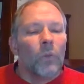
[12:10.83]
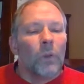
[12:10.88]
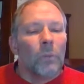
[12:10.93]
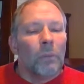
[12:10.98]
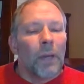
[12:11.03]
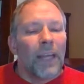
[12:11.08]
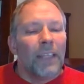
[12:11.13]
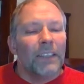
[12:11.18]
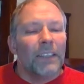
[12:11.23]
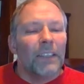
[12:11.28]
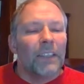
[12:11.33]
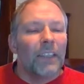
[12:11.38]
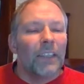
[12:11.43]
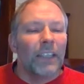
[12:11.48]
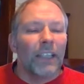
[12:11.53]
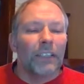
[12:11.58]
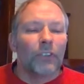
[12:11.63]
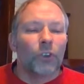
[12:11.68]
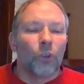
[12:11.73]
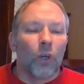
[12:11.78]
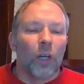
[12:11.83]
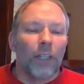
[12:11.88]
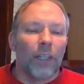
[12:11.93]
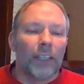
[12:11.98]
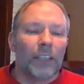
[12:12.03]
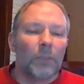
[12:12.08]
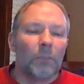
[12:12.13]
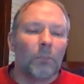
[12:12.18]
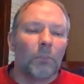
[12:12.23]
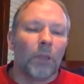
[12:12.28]
We passed the
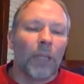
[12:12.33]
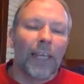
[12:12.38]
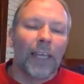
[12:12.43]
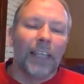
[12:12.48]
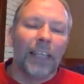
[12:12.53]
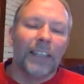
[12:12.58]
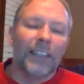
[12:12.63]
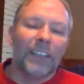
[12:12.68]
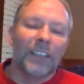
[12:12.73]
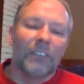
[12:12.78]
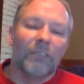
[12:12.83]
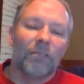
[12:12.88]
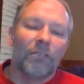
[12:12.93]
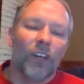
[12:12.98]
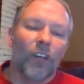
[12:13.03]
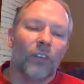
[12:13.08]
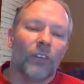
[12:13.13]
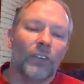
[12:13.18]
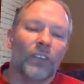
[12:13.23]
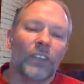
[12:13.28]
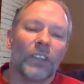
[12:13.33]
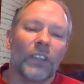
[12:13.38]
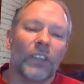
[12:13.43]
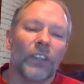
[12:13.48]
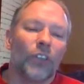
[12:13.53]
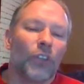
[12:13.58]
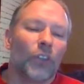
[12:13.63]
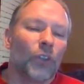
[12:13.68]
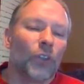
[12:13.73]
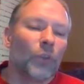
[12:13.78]
electronics, blankets and phones,
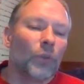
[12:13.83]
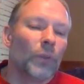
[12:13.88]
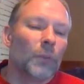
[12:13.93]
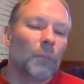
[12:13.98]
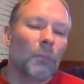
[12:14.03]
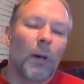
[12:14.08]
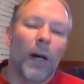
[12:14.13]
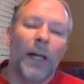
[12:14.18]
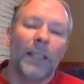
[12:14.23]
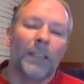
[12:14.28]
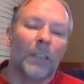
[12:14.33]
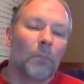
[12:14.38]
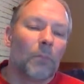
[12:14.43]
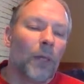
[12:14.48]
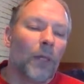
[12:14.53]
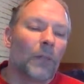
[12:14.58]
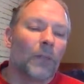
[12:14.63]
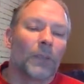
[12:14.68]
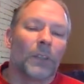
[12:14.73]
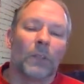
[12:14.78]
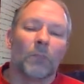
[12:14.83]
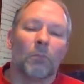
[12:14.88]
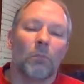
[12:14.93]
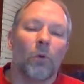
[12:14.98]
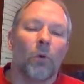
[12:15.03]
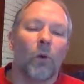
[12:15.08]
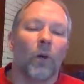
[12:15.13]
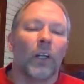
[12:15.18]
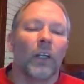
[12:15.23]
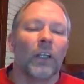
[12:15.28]
the shoes, pasta makers, and
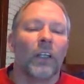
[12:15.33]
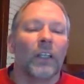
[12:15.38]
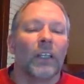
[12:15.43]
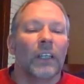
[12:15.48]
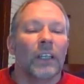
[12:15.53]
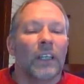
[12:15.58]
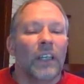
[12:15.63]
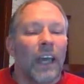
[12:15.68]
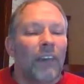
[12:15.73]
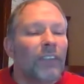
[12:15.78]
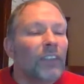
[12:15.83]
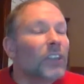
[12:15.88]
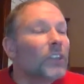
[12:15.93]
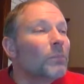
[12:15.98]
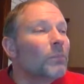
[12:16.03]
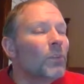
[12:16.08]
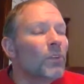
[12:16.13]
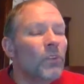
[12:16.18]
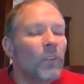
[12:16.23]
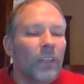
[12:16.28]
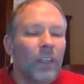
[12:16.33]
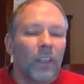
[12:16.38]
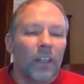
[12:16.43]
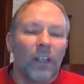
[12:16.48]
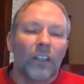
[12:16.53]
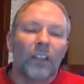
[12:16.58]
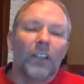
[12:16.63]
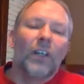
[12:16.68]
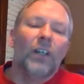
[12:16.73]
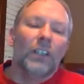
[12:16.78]
more. Have a smoothie,
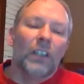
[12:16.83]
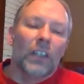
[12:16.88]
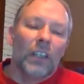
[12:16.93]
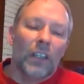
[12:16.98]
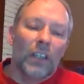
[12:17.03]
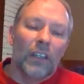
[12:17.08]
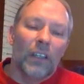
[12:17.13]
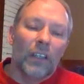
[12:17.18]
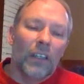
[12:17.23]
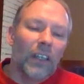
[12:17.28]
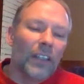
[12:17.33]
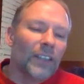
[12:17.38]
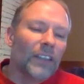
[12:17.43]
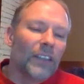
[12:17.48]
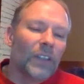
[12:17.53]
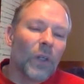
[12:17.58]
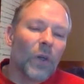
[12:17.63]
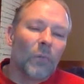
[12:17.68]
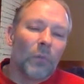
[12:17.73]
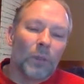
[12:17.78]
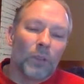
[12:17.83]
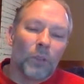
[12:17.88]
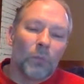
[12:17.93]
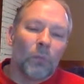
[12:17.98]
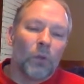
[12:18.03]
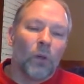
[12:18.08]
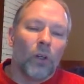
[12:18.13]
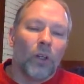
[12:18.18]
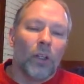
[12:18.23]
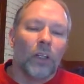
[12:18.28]
a cookie, and so much
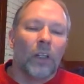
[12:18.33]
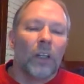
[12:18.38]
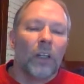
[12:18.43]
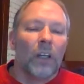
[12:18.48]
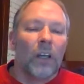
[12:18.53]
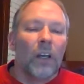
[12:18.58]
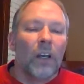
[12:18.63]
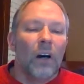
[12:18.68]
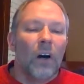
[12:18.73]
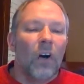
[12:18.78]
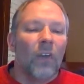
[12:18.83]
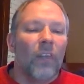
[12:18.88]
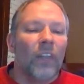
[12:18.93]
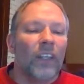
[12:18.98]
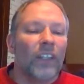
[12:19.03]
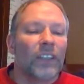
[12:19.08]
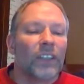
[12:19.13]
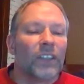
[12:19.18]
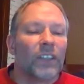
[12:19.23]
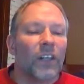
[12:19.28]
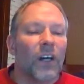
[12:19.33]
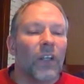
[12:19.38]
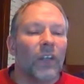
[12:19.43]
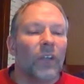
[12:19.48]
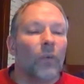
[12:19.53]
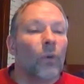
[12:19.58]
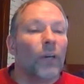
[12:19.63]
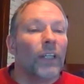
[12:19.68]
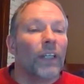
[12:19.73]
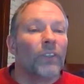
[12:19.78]
more. All this on
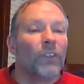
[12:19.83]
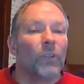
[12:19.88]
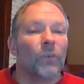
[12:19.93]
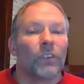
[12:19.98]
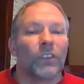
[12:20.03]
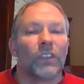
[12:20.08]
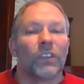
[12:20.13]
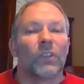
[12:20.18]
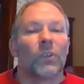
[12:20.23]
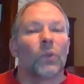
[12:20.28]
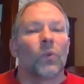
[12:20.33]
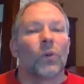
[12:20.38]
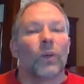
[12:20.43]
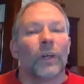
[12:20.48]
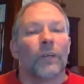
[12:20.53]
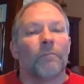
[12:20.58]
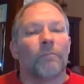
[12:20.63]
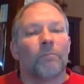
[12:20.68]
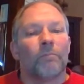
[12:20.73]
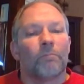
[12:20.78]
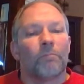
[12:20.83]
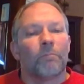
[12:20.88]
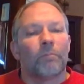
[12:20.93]
the way to a store.